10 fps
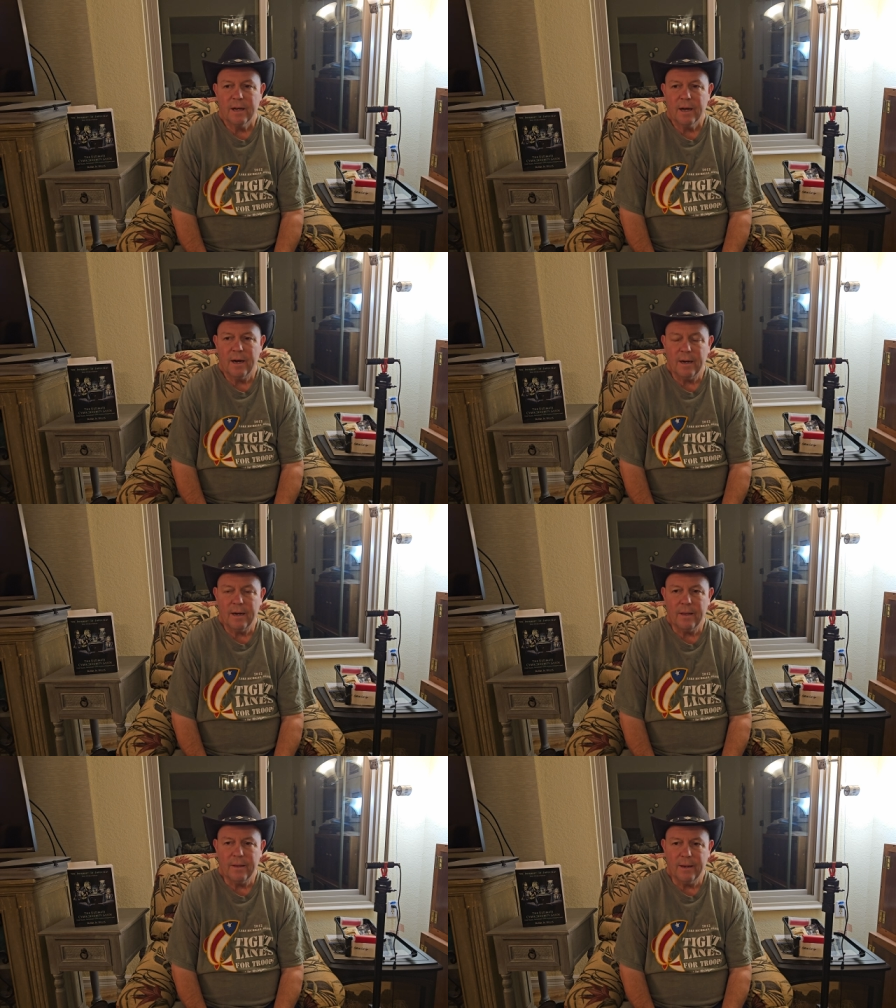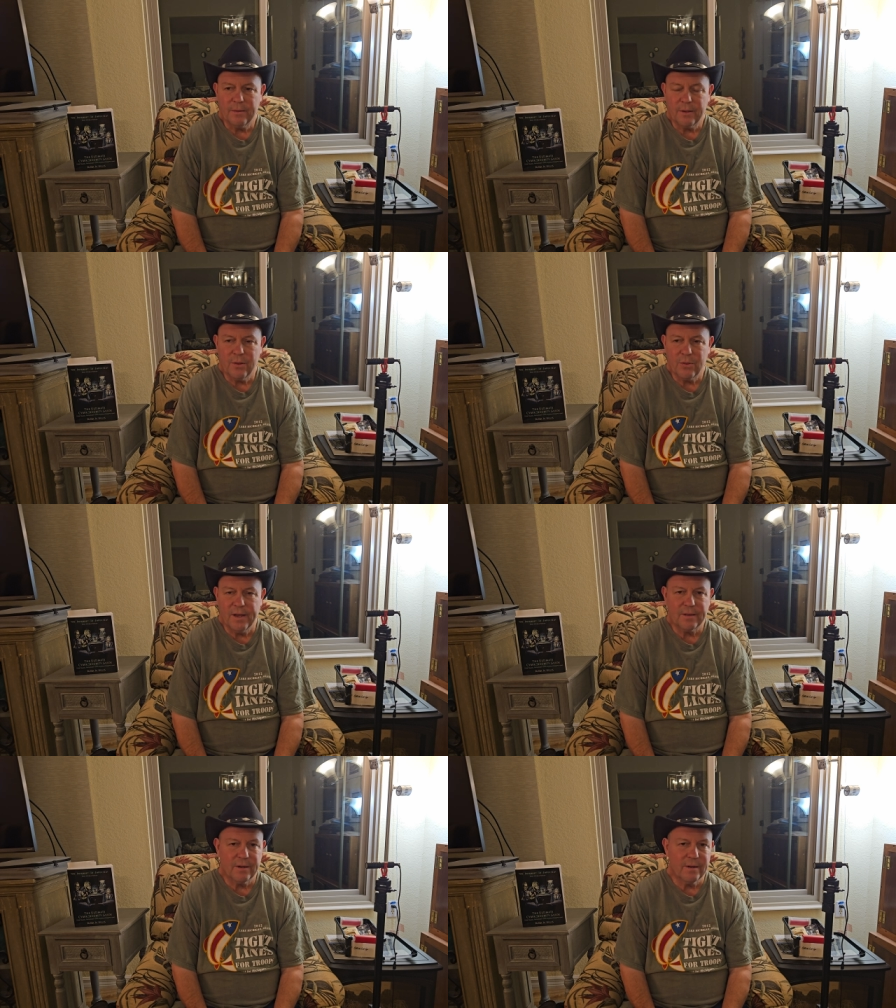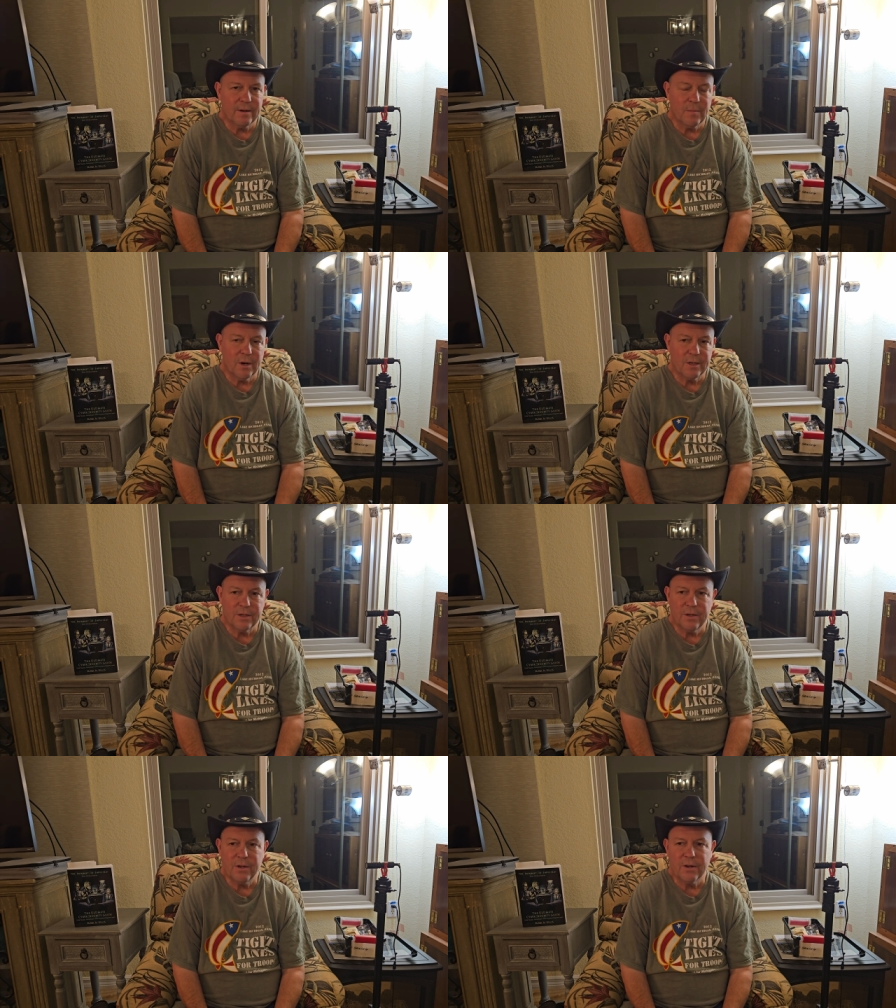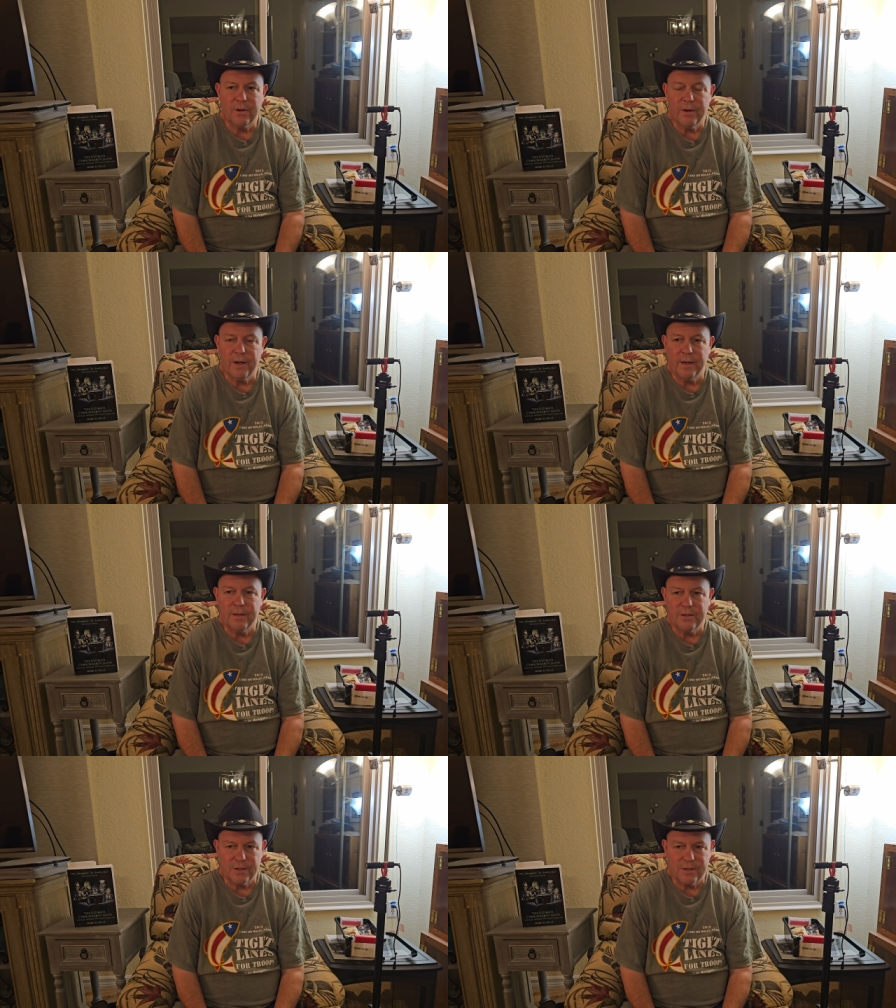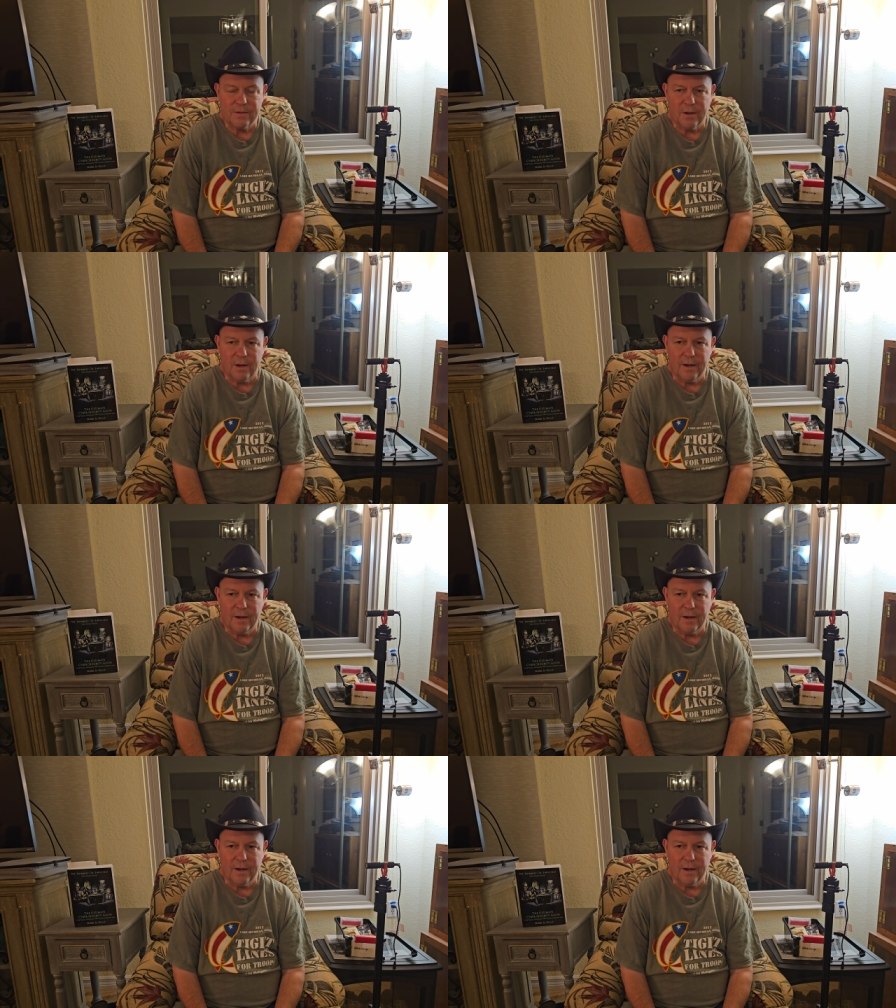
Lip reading: They think they're going to march into Ukraine and just,